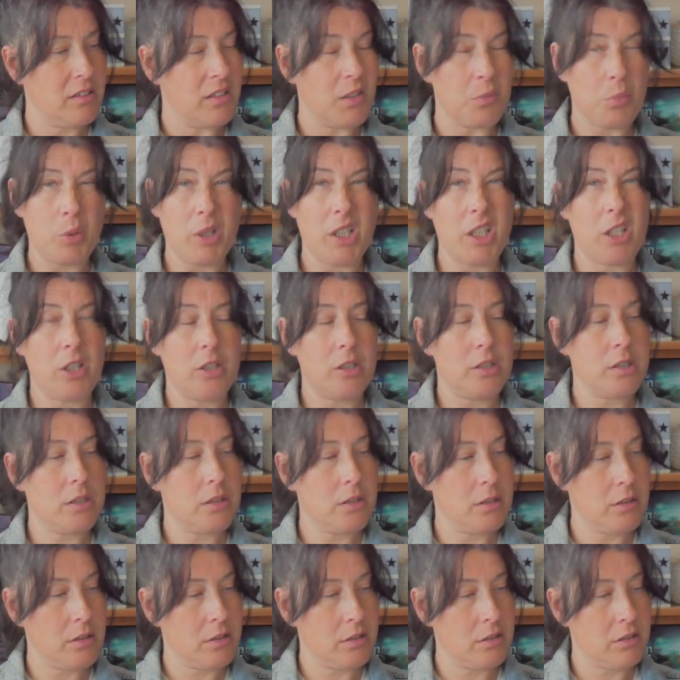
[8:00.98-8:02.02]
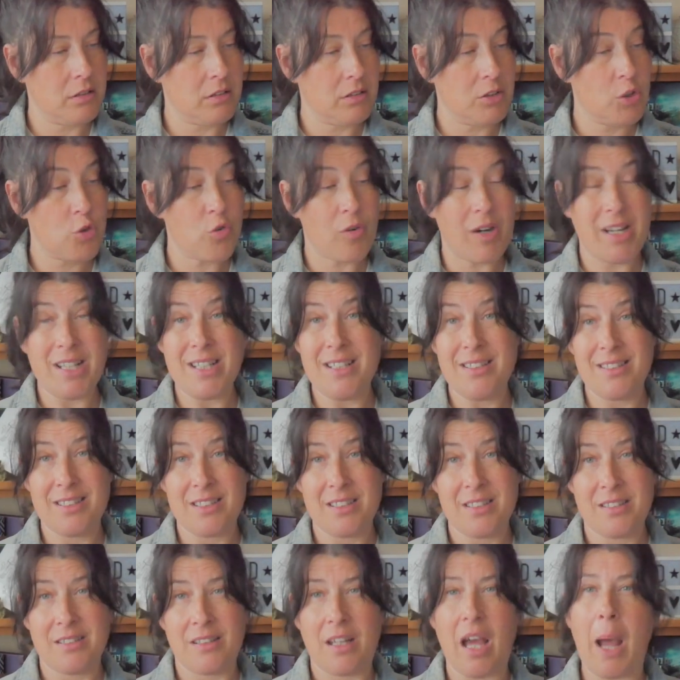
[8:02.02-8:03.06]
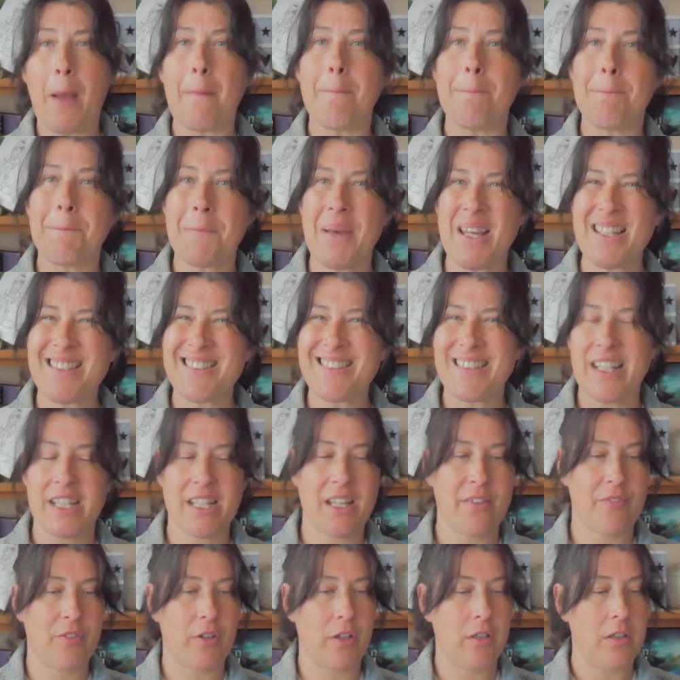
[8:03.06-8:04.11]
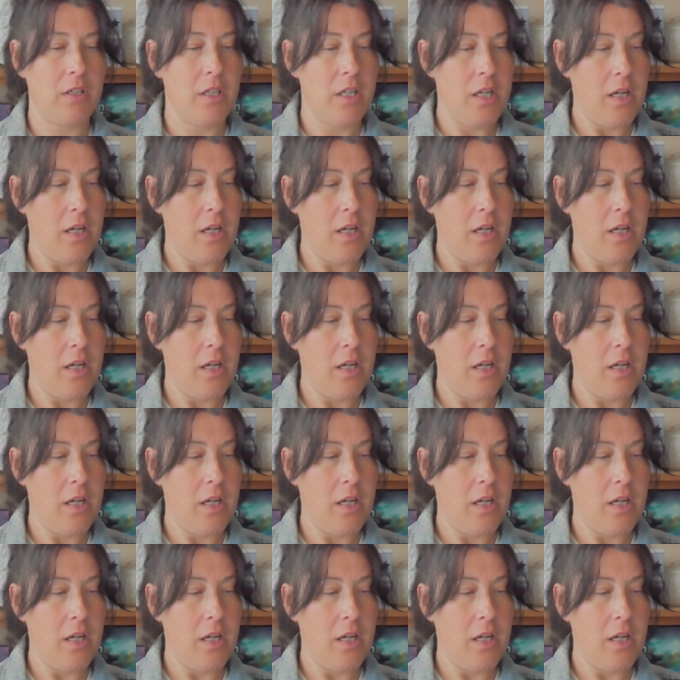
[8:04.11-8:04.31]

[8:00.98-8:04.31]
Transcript: pretty good, great, and best day ever.